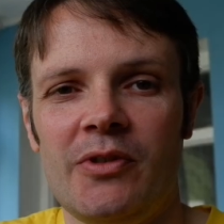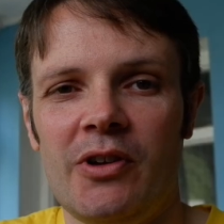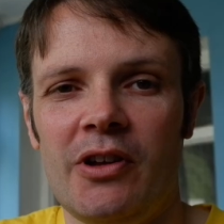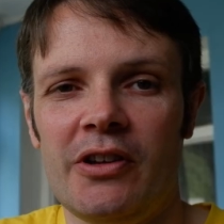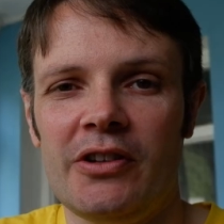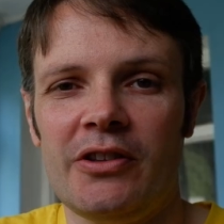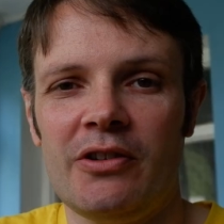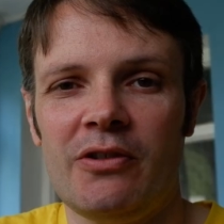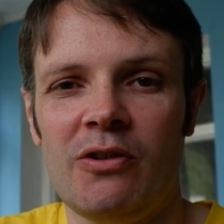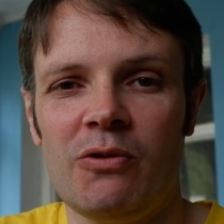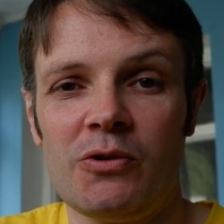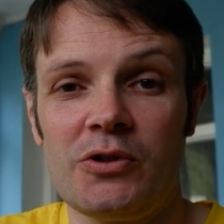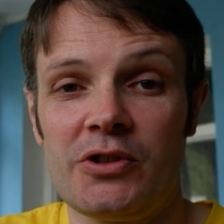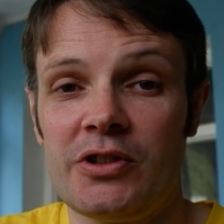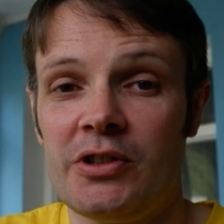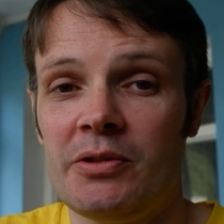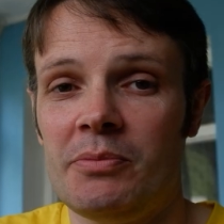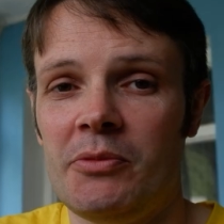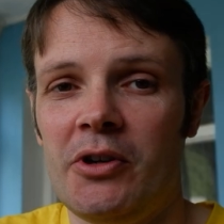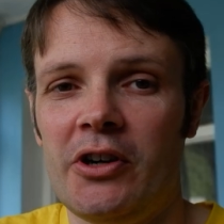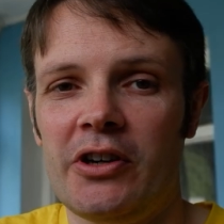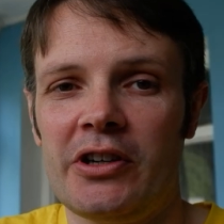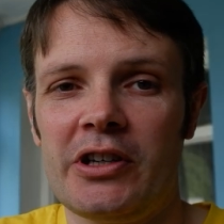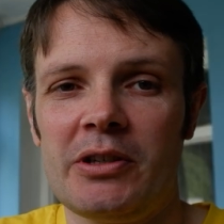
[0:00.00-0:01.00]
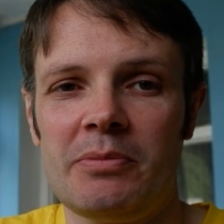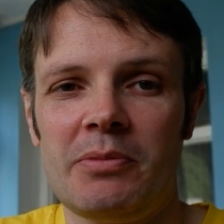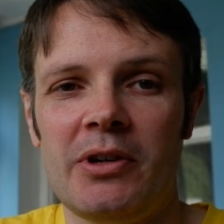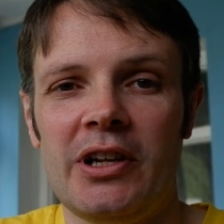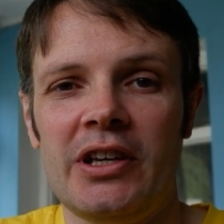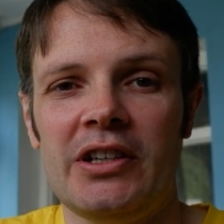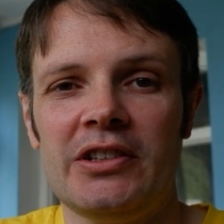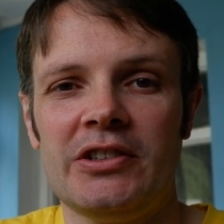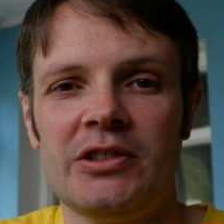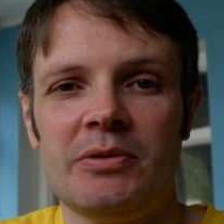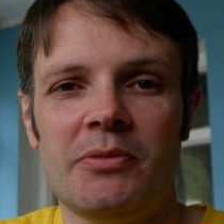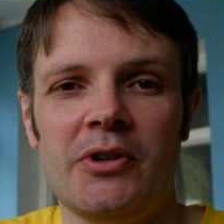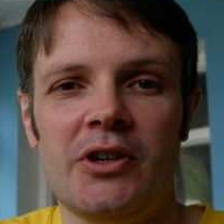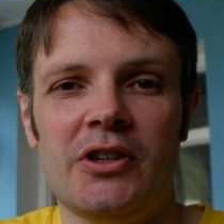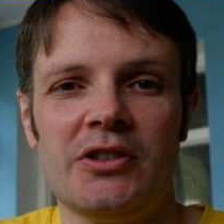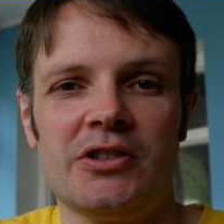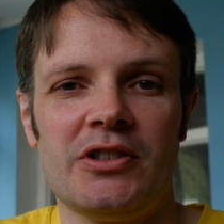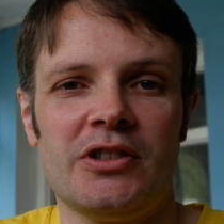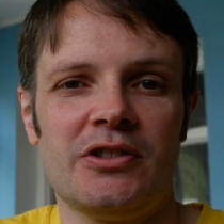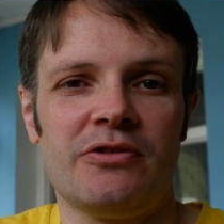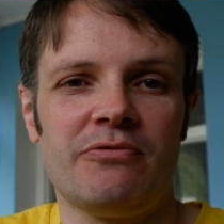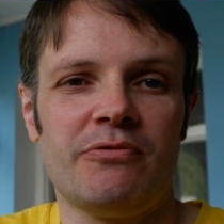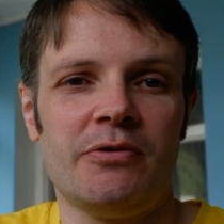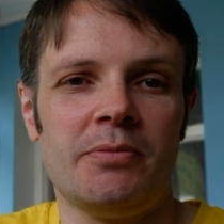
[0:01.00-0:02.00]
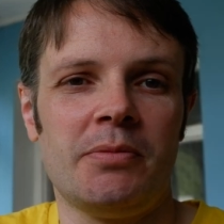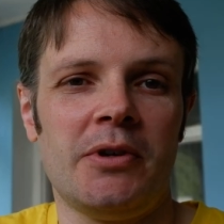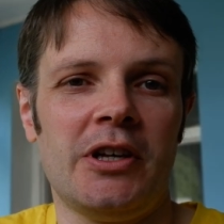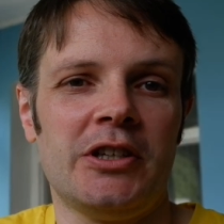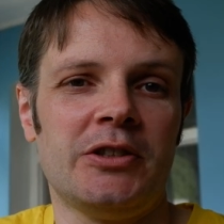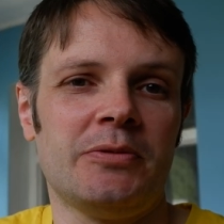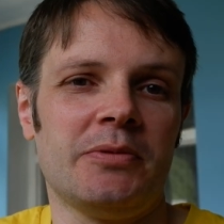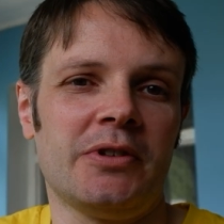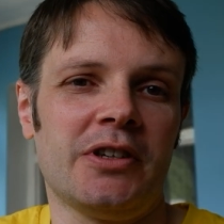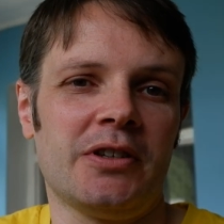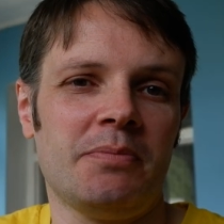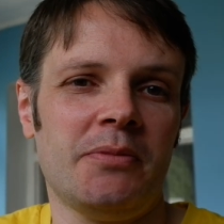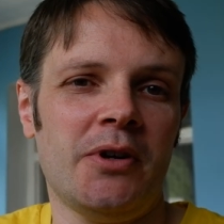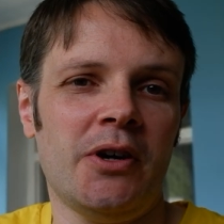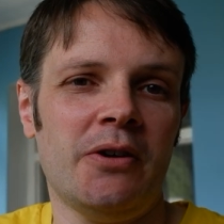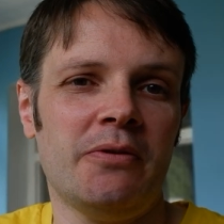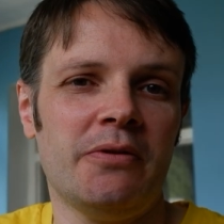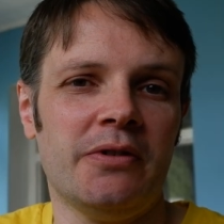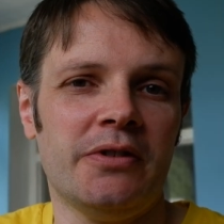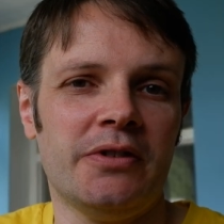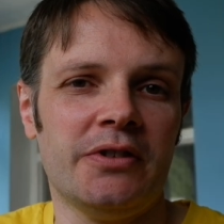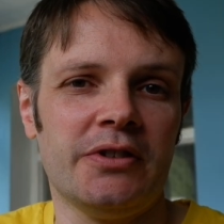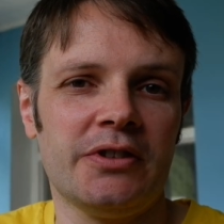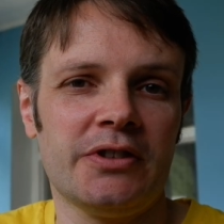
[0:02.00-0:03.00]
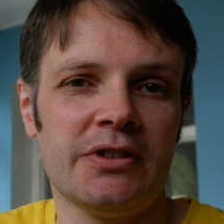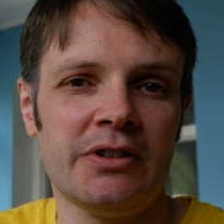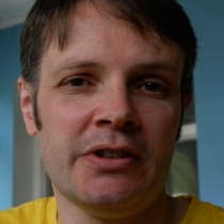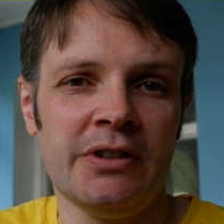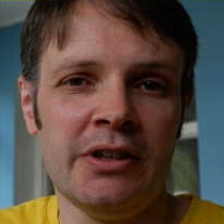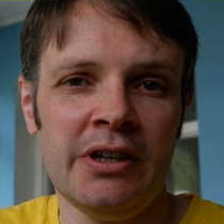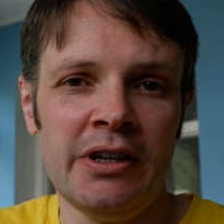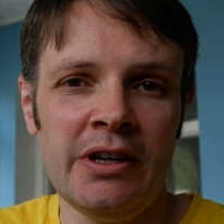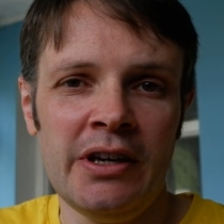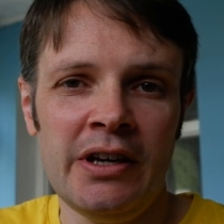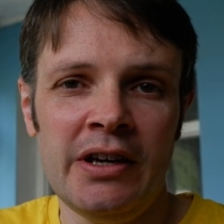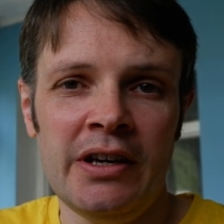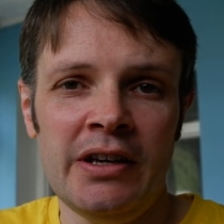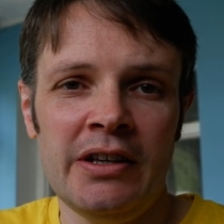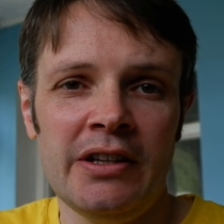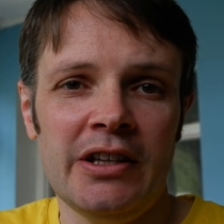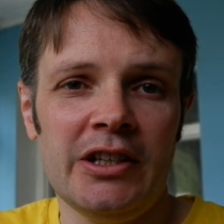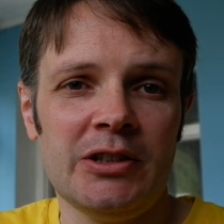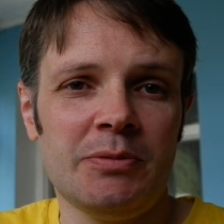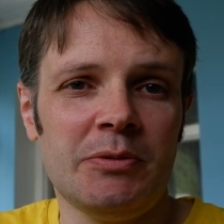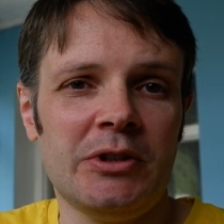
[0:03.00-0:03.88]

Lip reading: like the launch of the marketplace to purchase replacement components. This